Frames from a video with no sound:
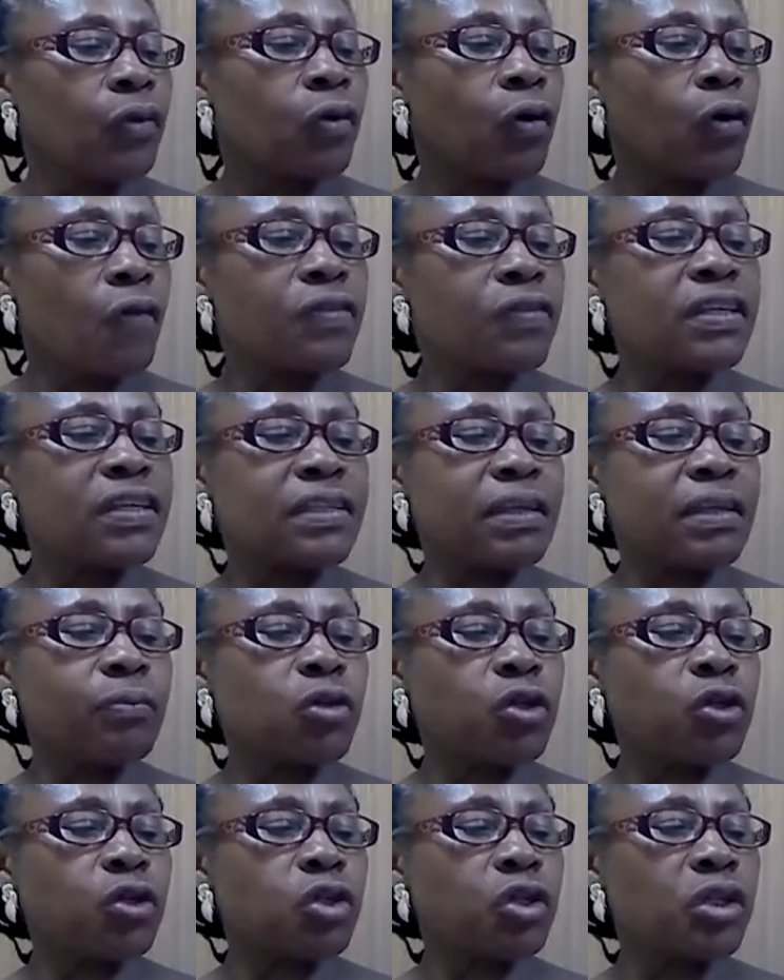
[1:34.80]
of these
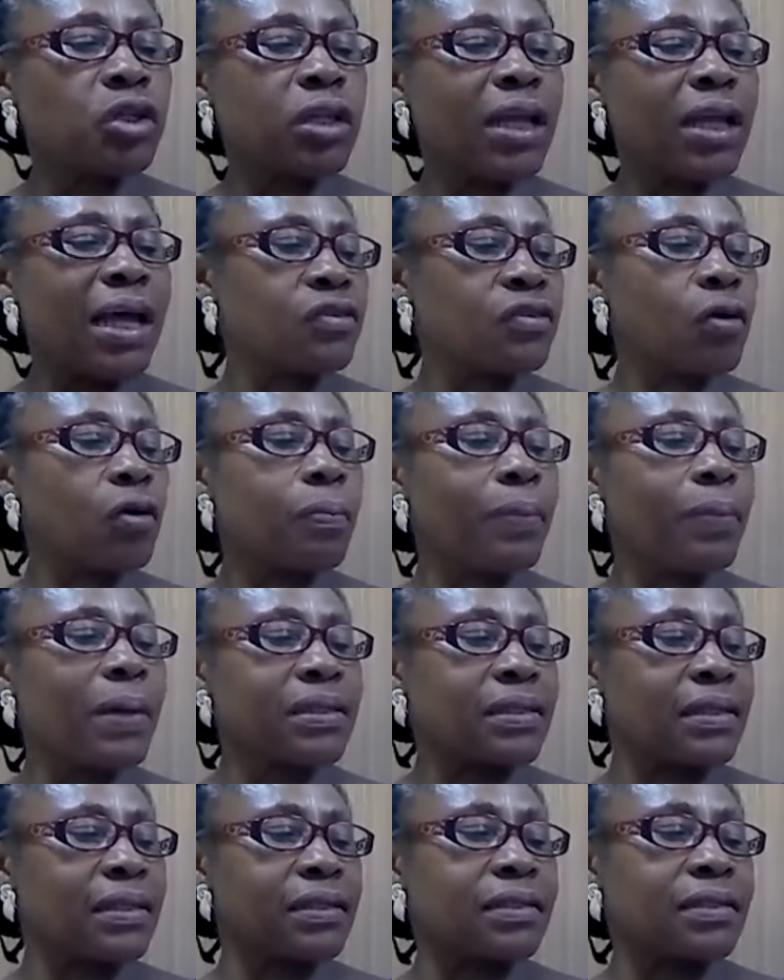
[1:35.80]
emotional
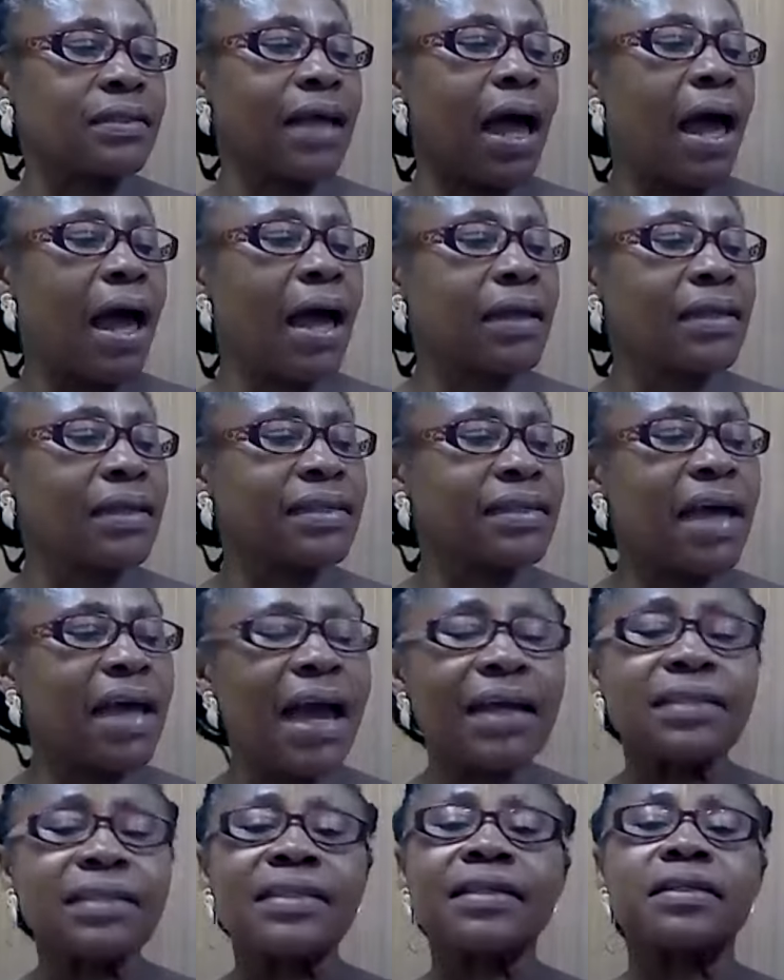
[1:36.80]
disturbances:
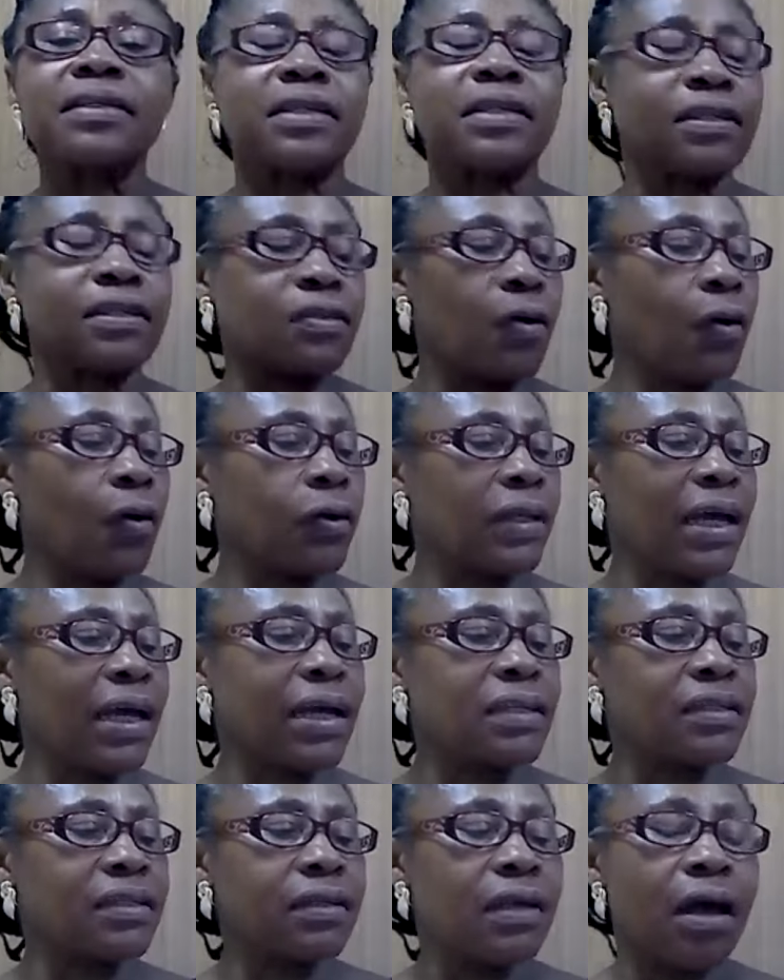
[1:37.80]
anxiety
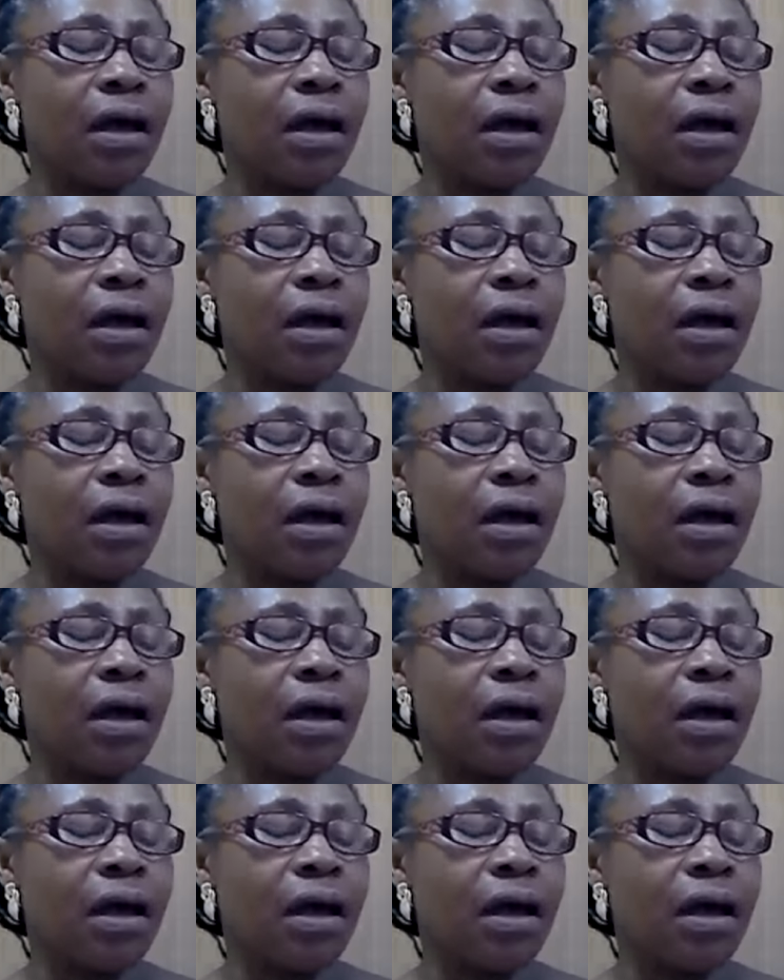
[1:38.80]
disorders,